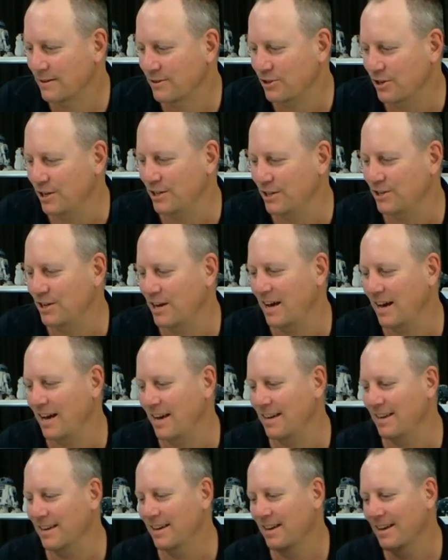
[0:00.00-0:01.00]

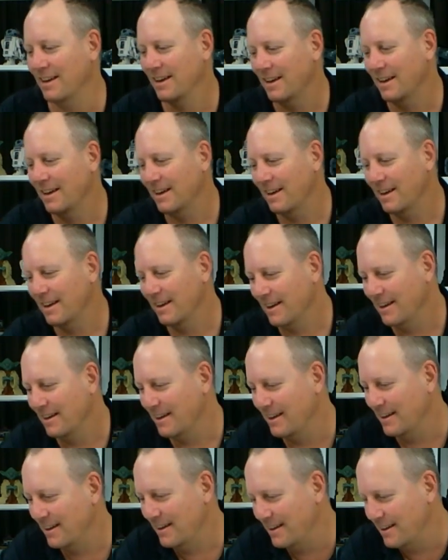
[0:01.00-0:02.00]
GJ.
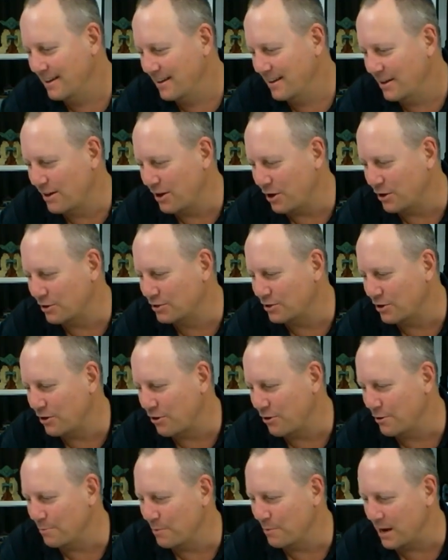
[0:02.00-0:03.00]
Oh,
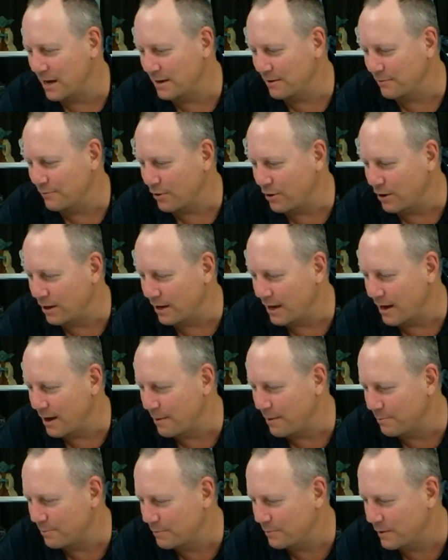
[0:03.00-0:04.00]
sorry, mate.
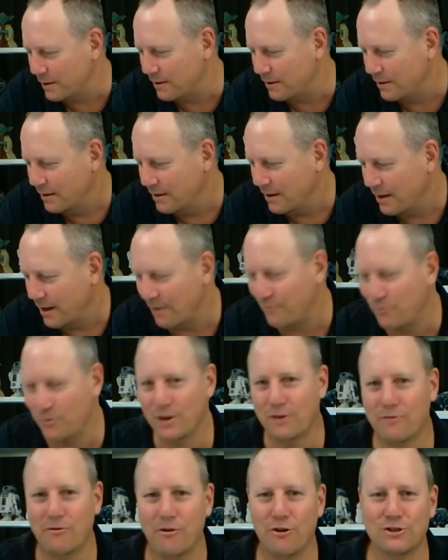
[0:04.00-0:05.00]
Have we
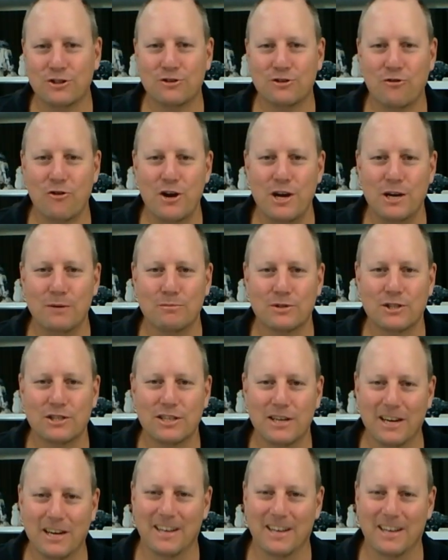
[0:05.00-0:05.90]
crossed streams?